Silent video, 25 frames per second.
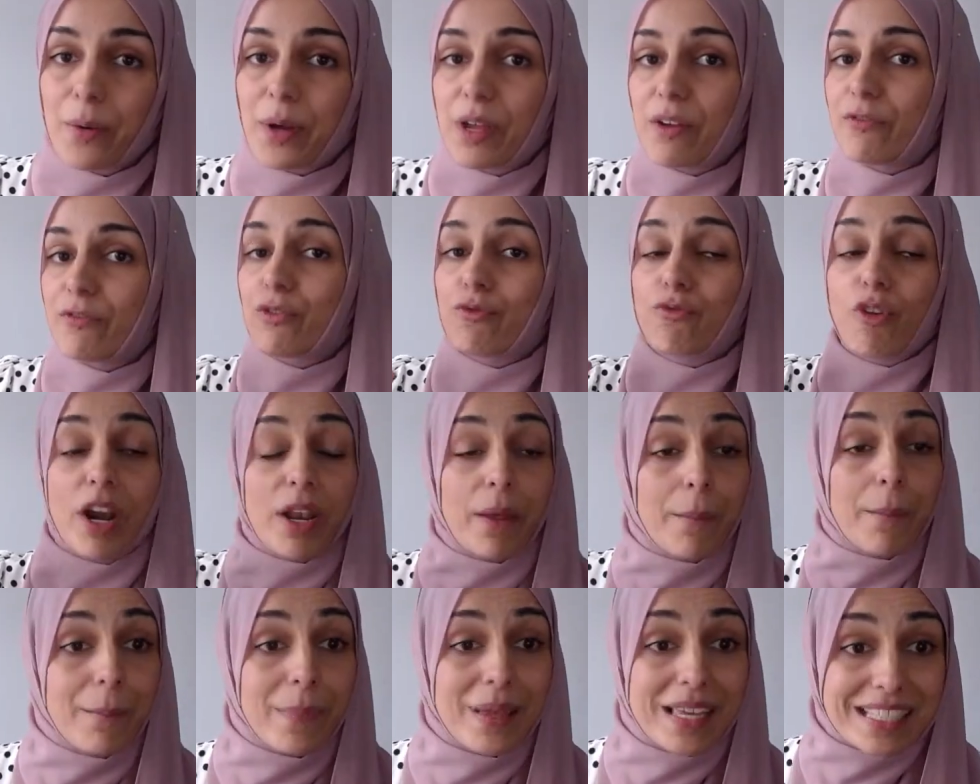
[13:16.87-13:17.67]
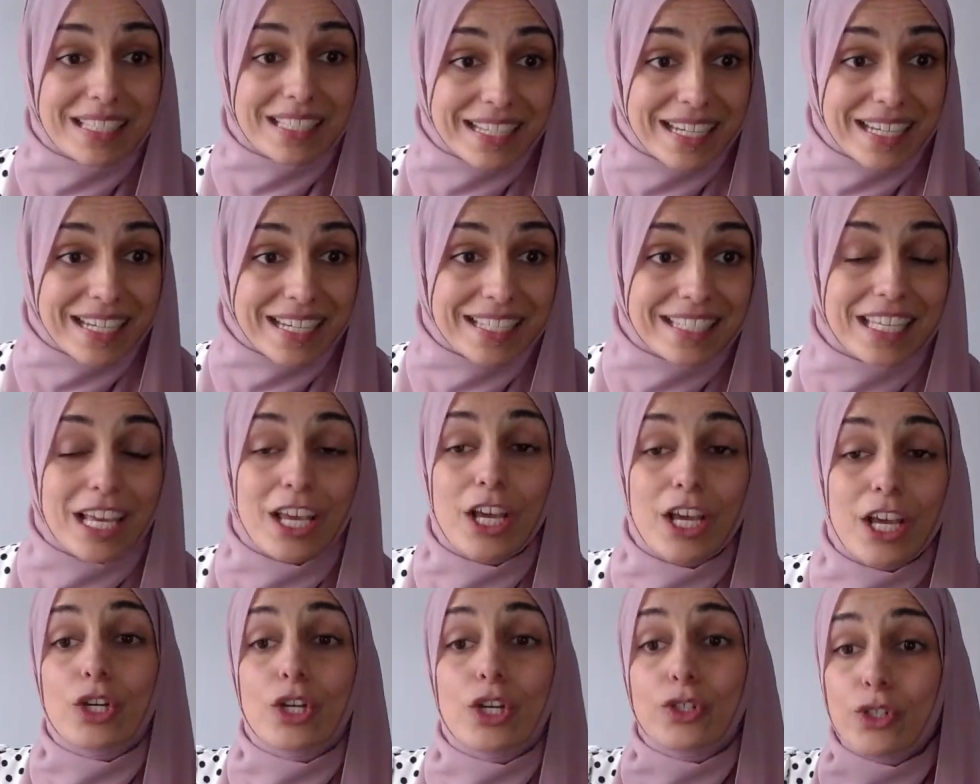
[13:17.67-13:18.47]
If you run a business,
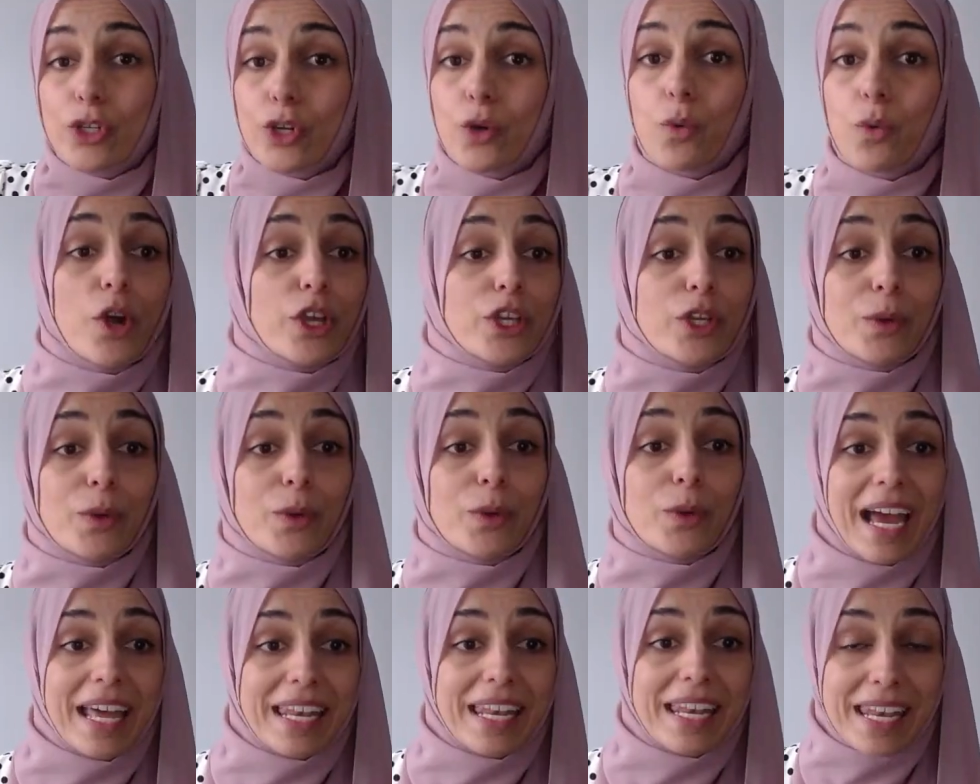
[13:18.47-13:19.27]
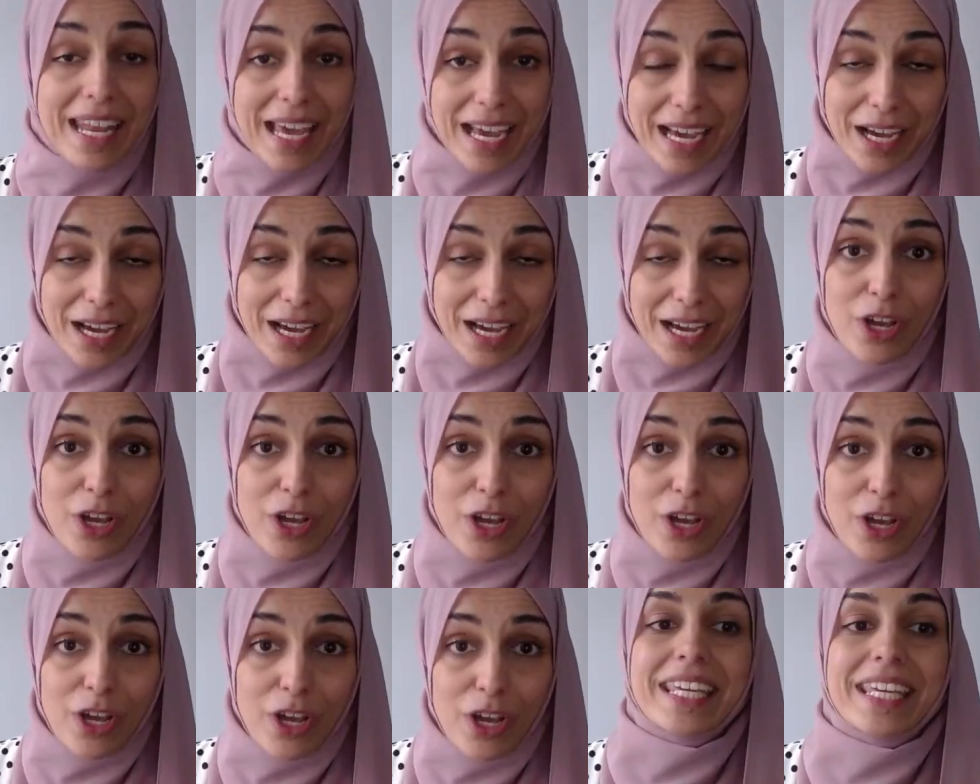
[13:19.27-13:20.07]
do what you can now
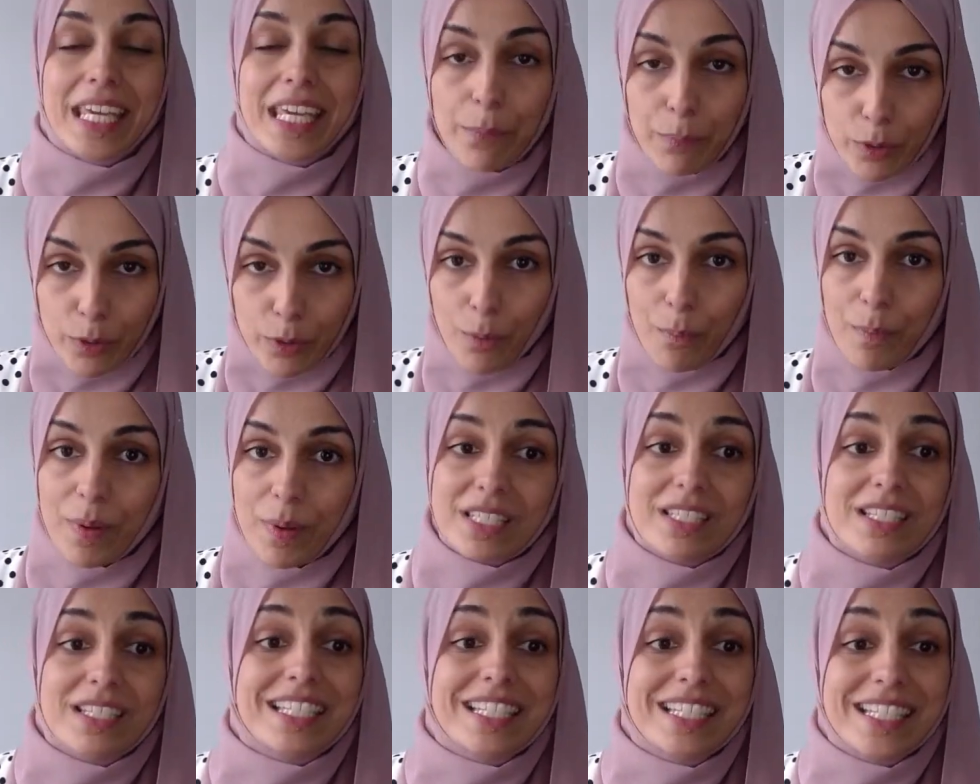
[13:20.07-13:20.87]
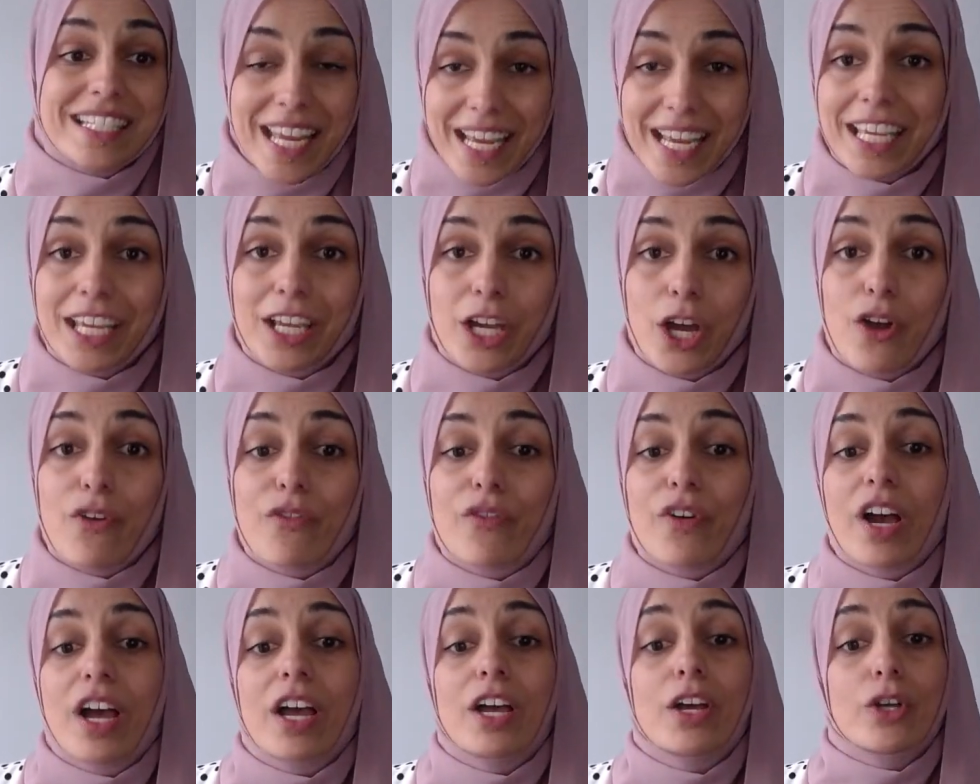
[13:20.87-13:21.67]
to keep your business ticking
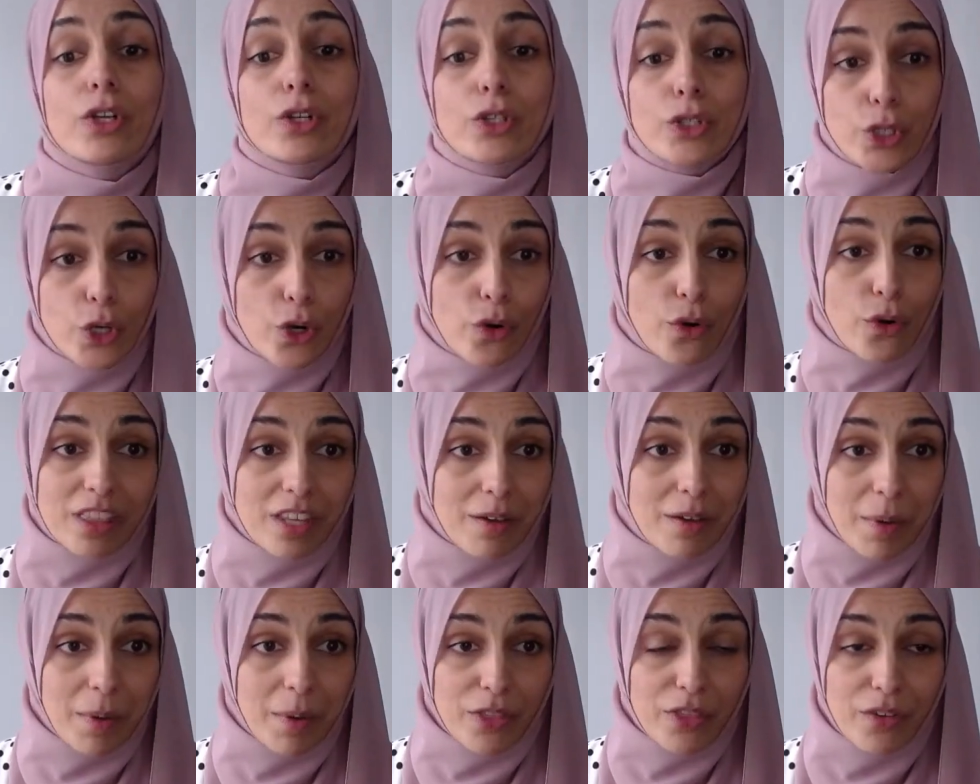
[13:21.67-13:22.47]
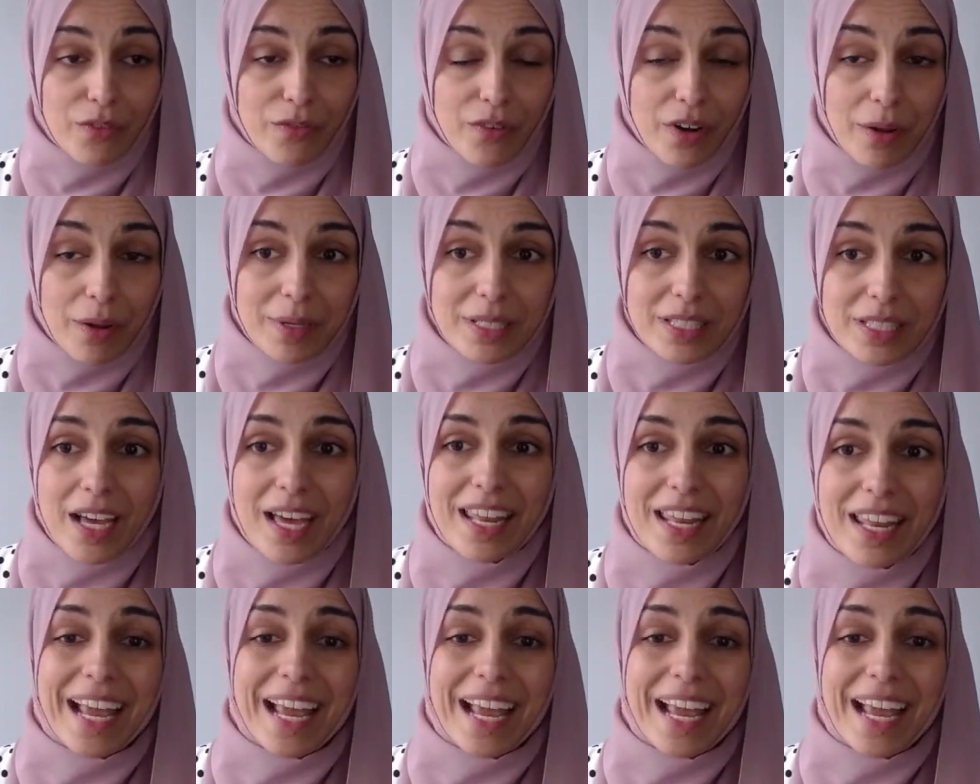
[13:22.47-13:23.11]
over during the month of Ramadan.